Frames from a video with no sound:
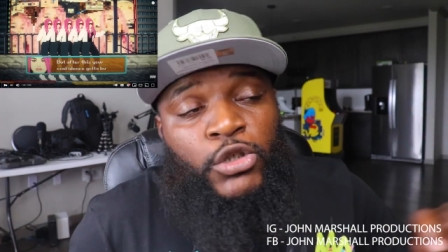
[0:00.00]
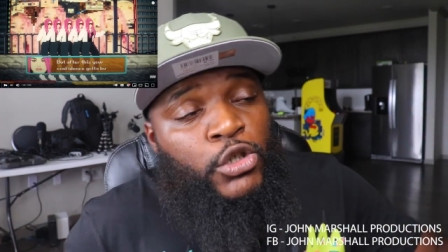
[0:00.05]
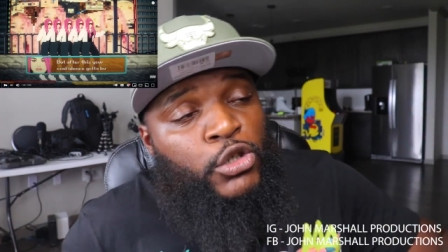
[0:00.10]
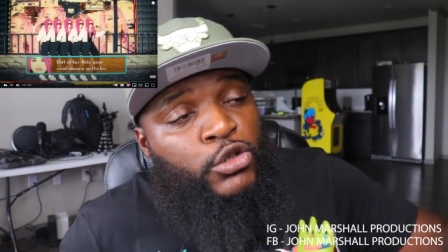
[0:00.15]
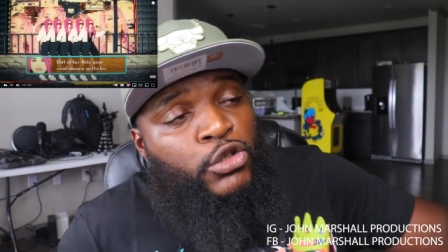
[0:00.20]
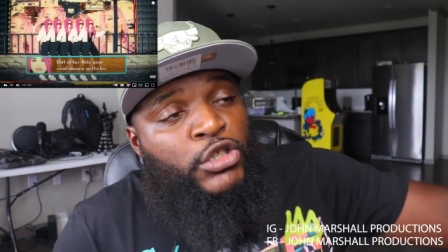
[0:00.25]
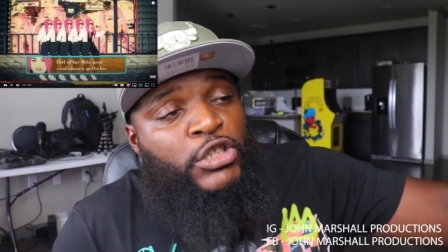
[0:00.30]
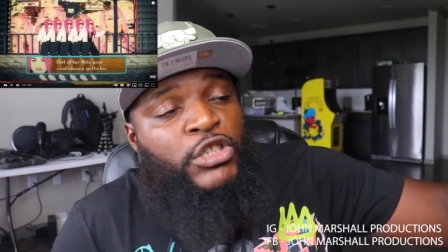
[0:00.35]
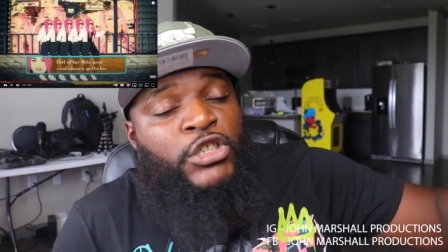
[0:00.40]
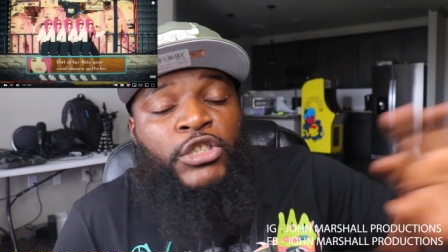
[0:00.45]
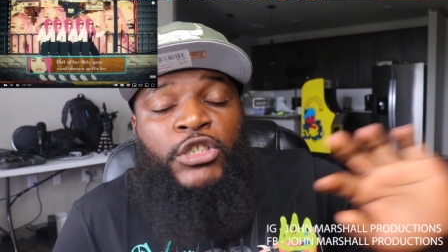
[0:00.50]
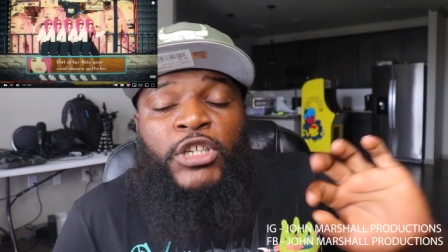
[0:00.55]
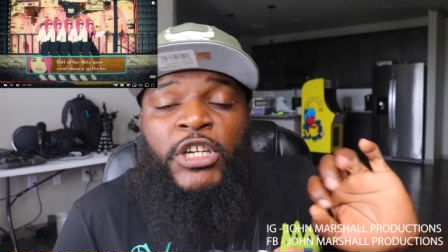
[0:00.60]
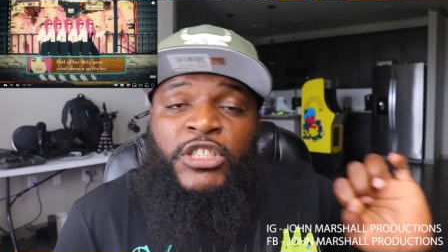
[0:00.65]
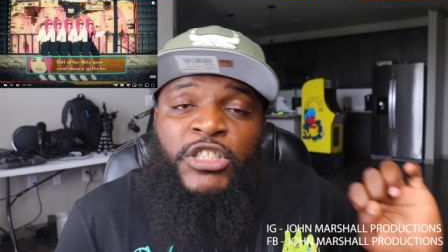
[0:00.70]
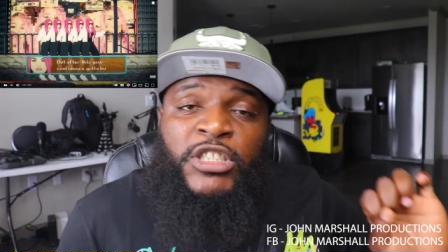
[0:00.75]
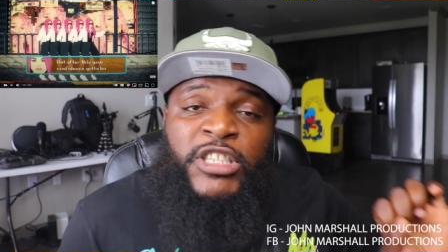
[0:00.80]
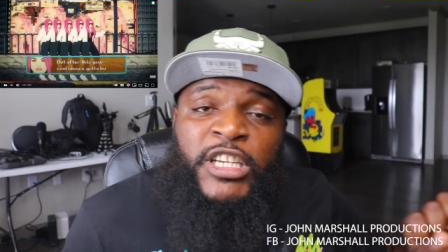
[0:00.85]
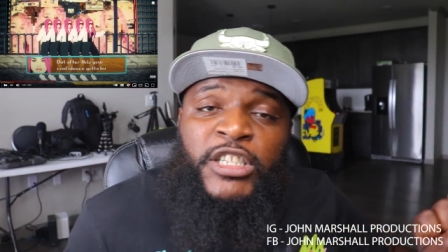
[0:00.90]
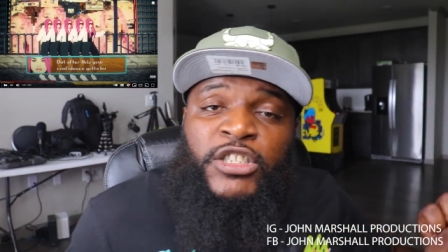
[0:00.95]
You know, she's
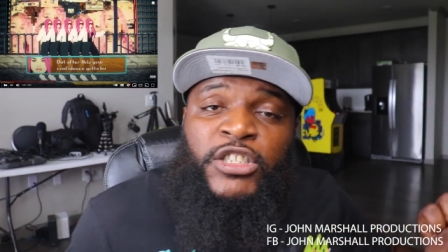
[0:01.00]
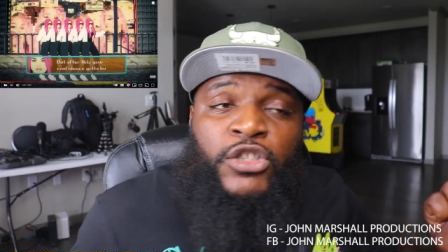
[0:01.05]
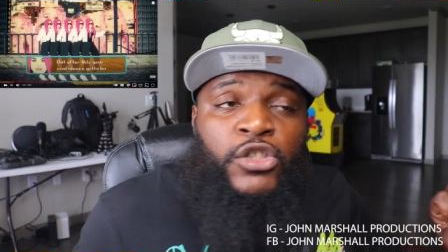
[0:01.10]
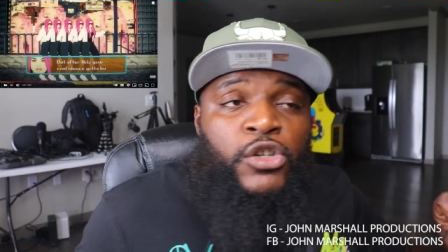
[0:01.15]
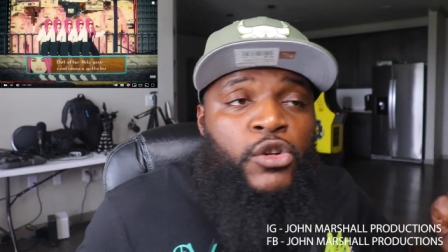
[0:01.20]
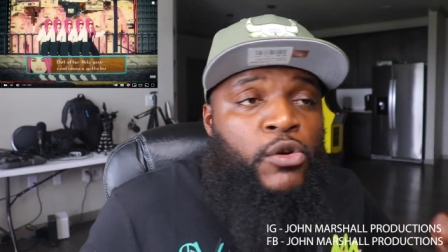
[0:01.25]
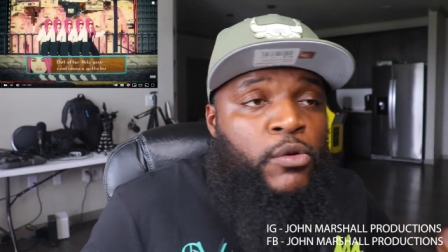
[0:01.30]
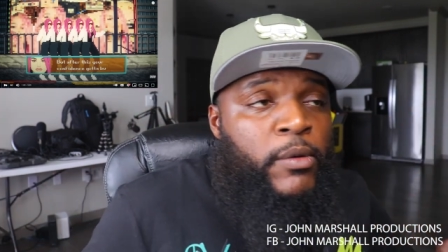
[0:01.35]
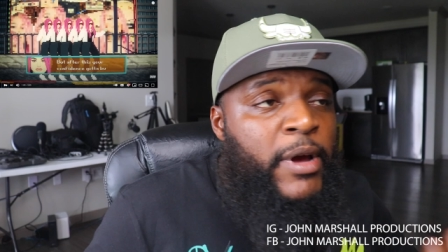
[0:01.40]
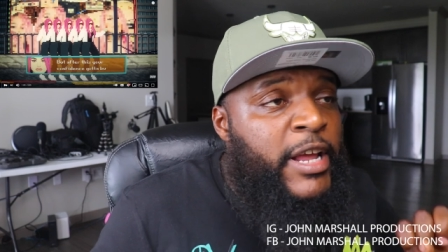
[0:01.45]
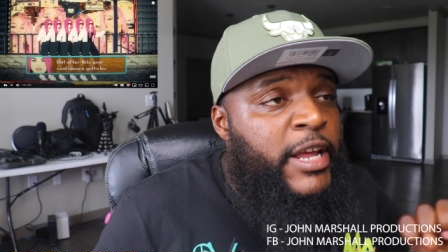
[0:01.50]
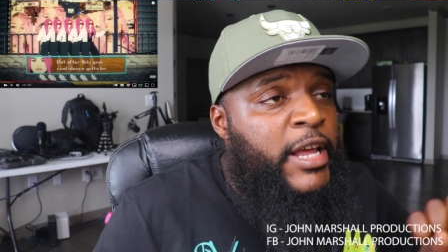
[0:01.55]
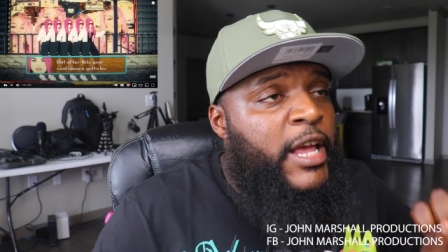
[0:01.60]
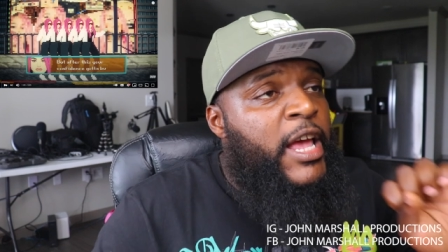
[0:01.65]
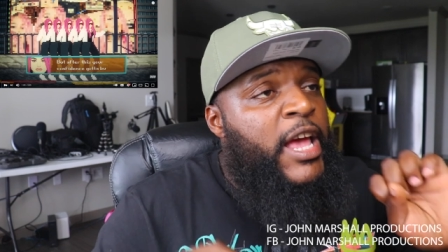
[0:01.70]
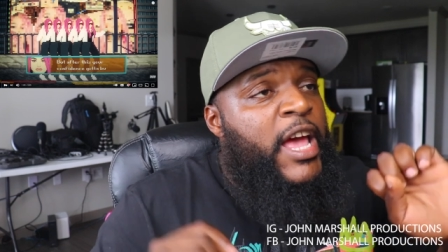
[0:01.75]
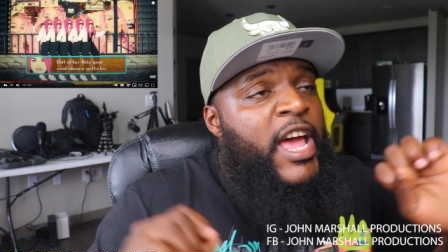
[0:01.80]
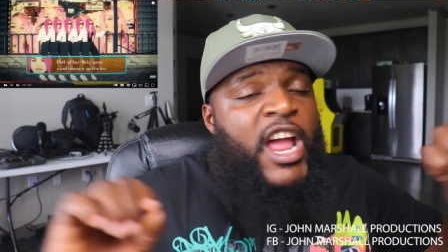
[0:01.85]
Dutch things in her own way.